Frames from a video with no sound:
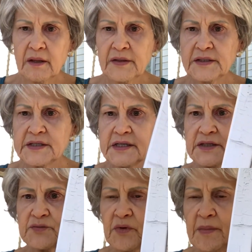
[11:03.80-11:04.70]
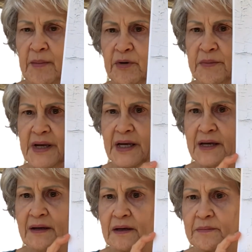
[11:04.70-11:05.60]
This is Remember Me.
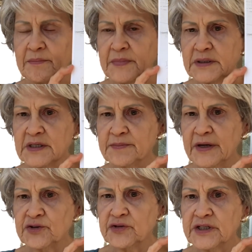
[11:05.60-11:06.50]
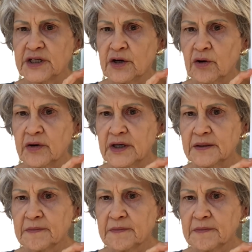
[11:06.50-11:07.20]
This is by Teresa Kogut.